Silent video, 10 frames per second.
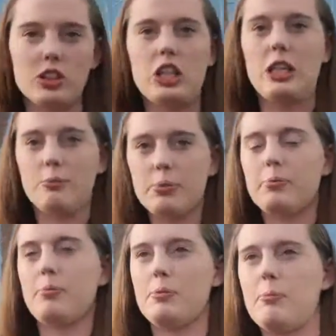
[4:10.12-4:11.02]
cheap
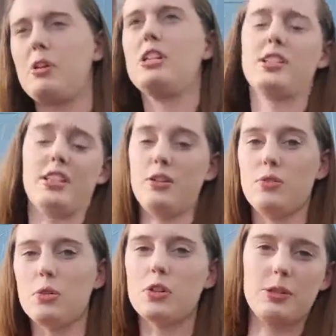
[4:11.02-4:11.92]
printers that you
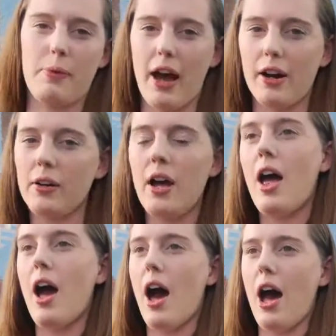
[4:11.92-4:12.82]
talked about,
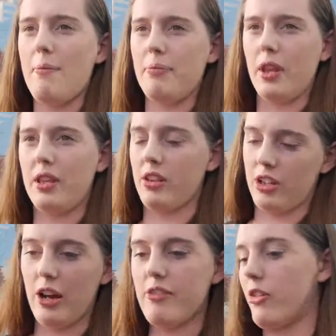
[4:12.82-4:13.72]

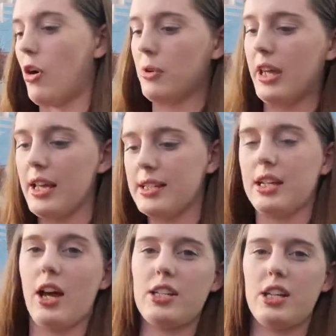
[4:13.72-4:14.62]
kind of on
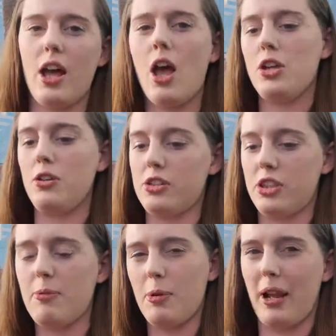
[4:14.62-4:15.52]
Kickstarter, use
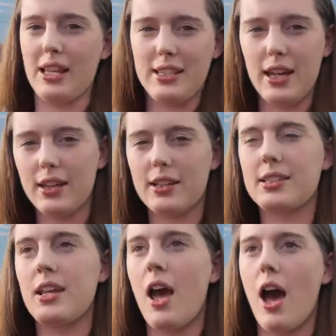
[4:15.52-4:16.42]
thermoplastics,